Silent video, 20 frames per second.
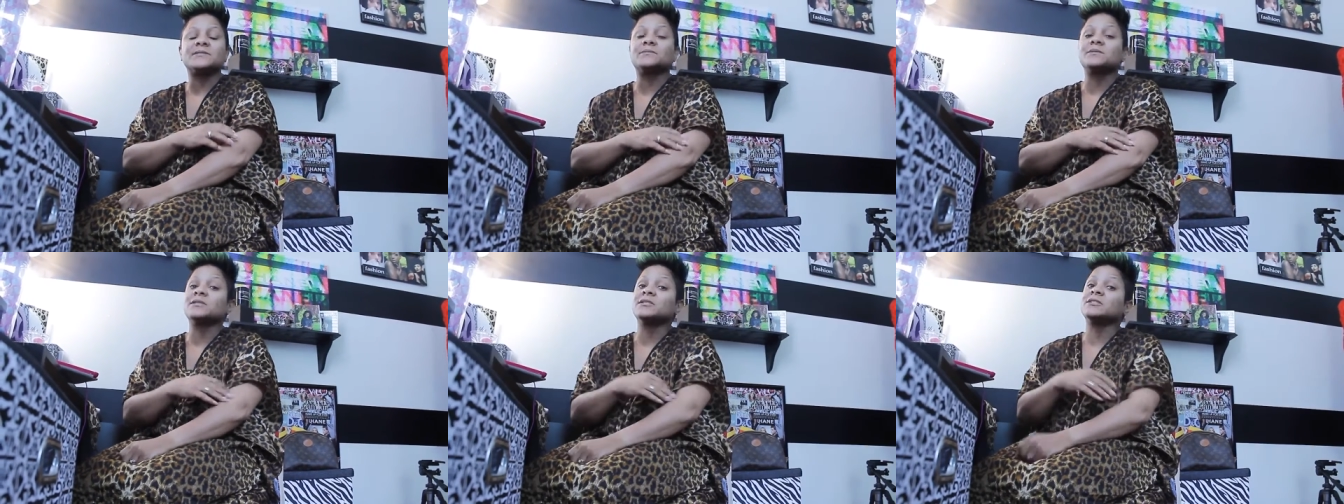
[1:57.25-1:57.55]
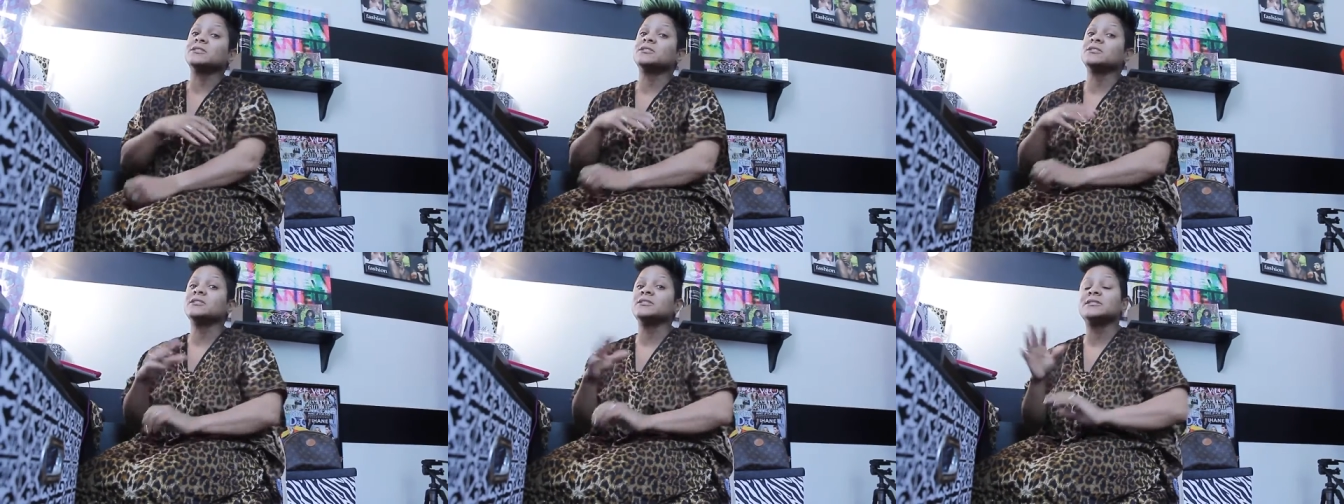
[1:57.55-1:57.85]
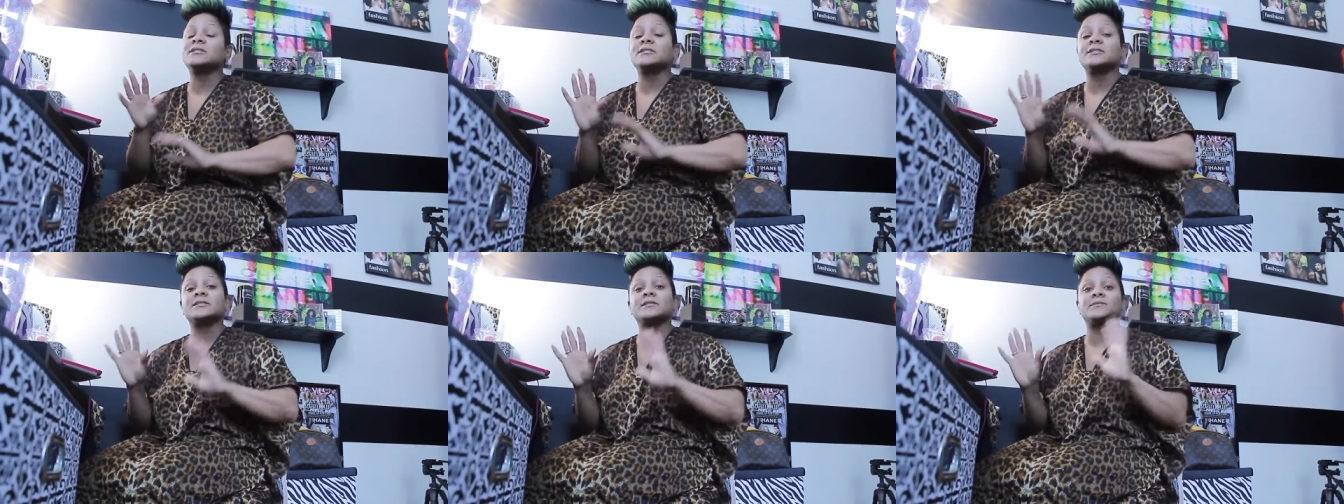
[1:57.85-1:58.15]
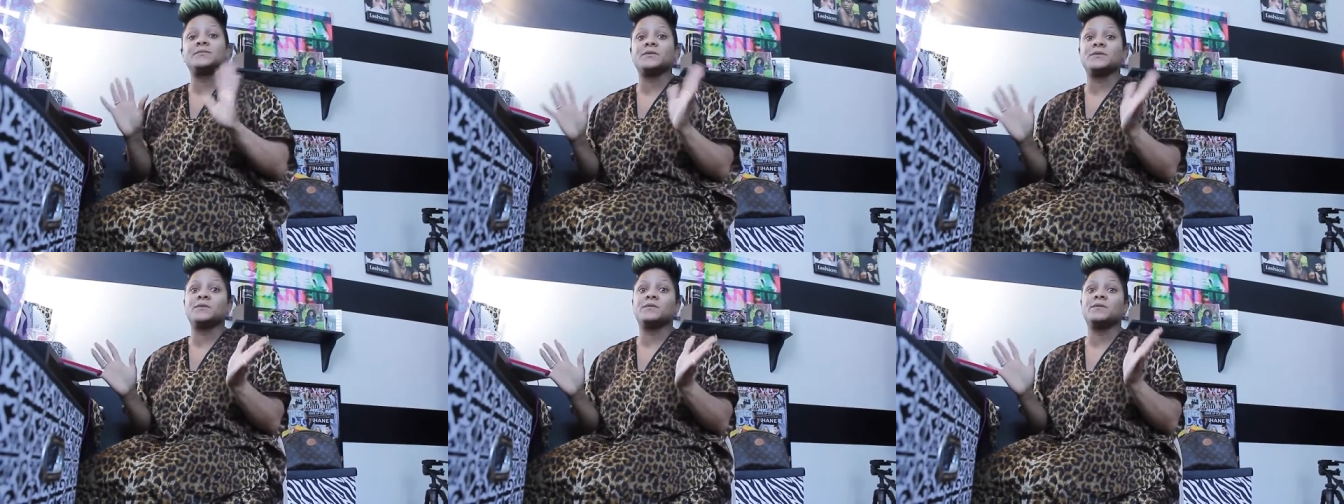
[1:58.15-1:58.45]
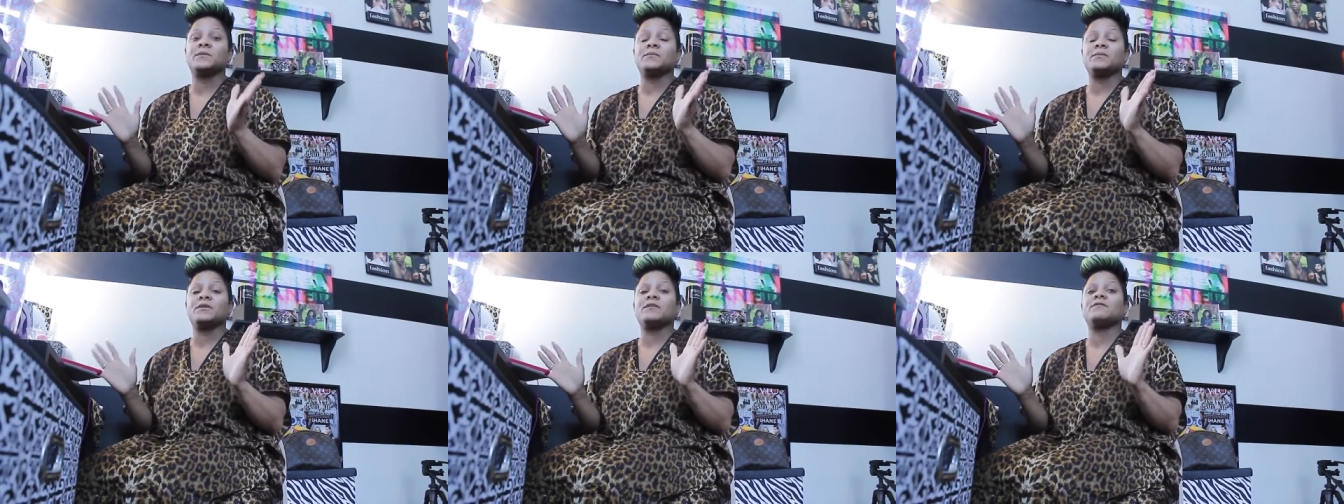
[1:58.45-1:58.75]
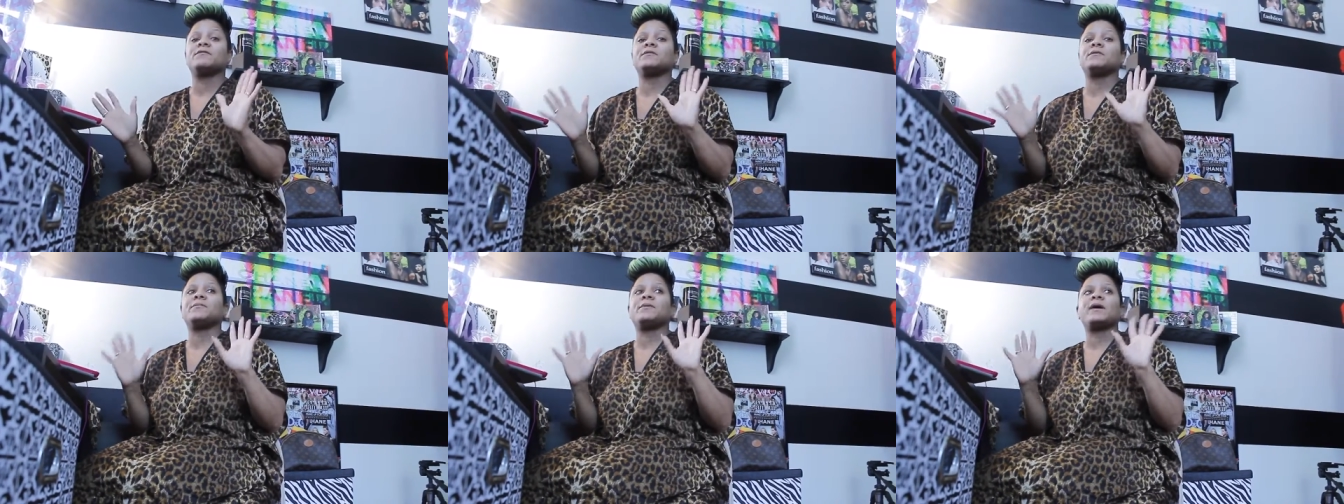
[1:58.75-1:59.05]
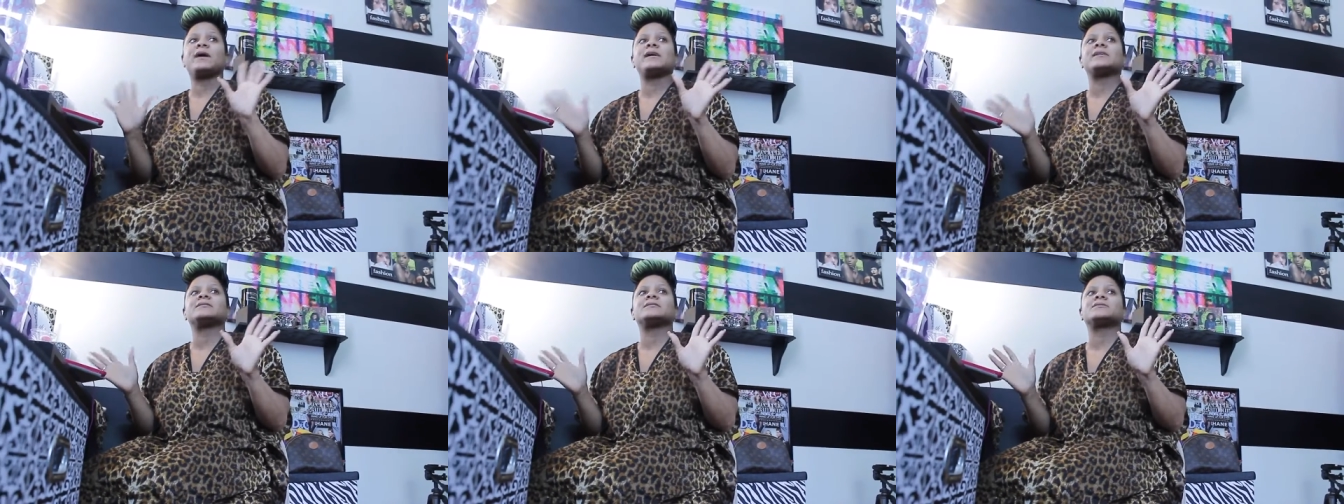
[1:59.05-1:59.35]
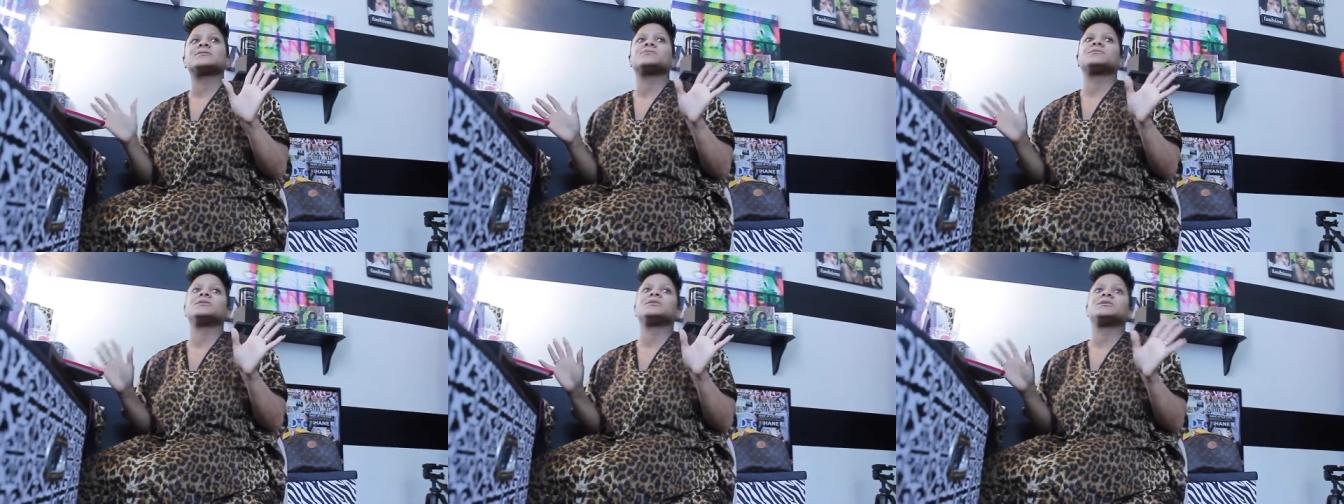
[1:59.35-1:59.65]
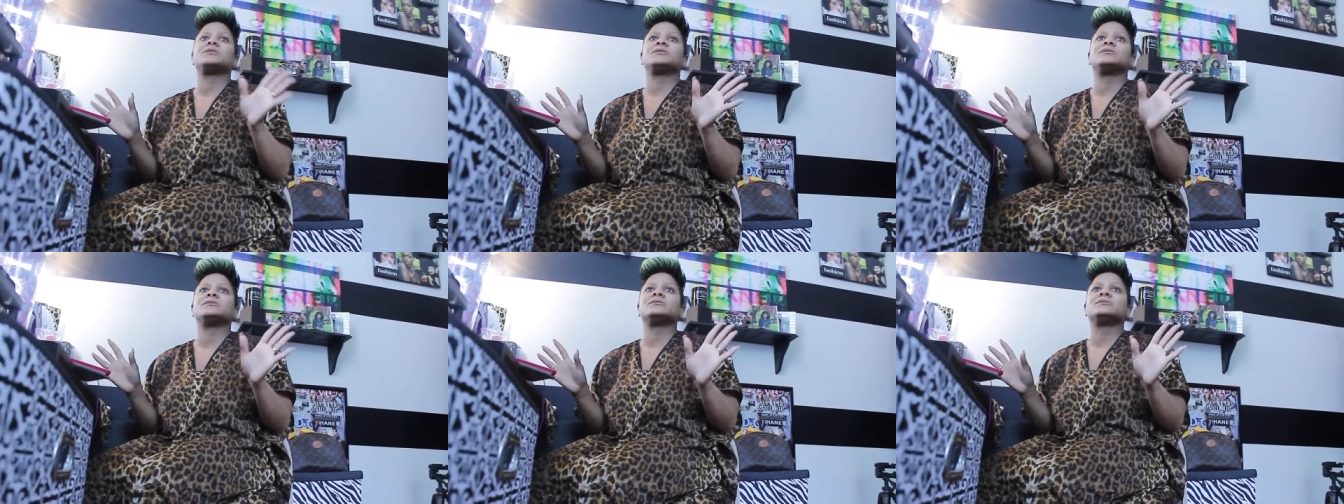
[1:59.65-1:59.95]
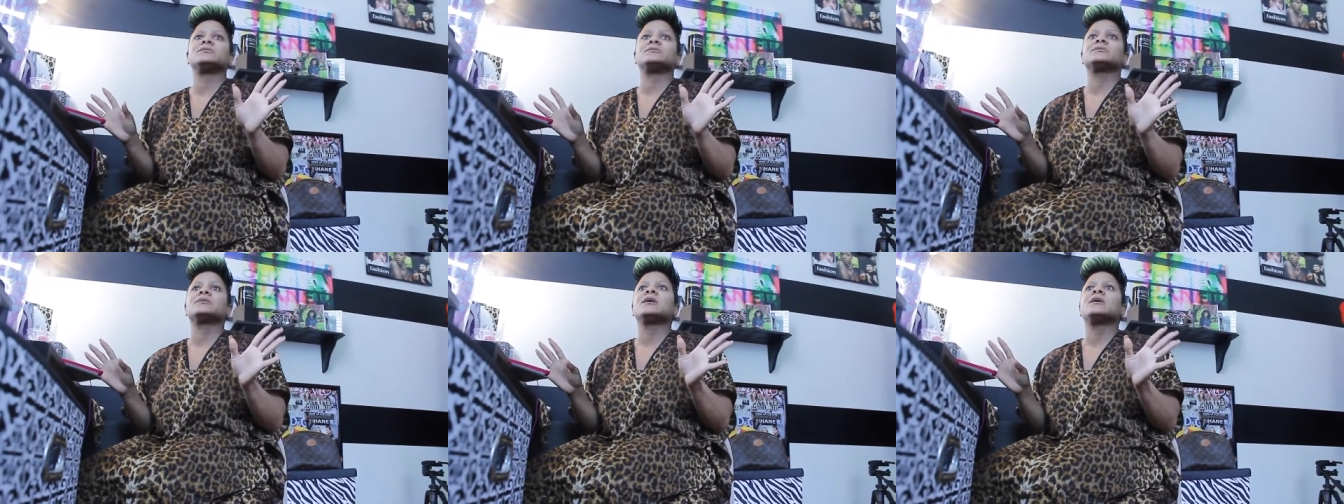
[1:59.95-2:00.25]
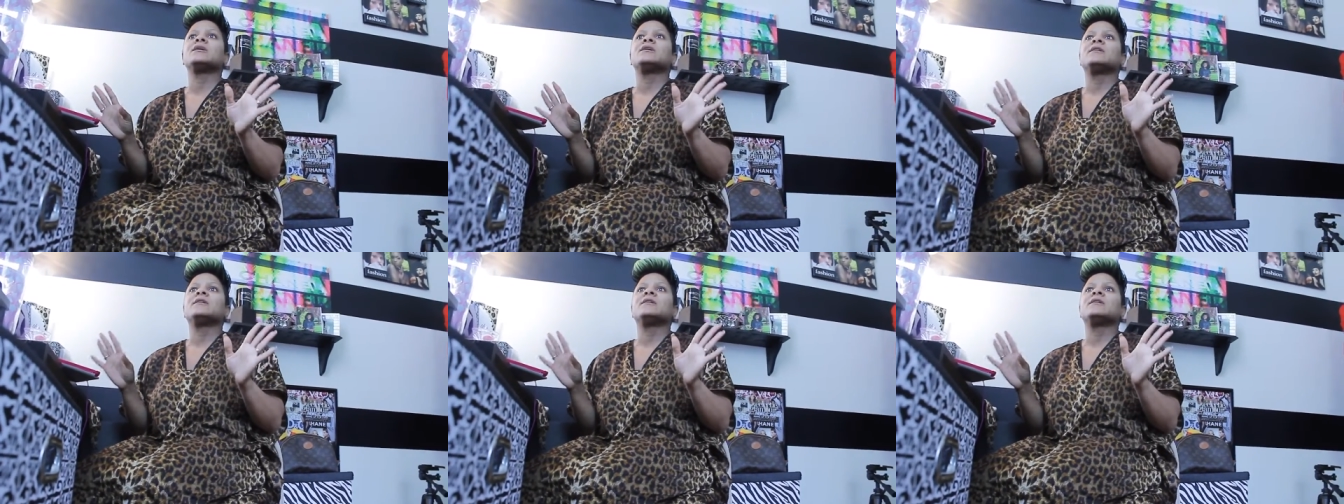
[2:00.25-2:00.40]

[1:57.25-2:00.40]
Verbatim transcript: Because she's just been with me for the past three years.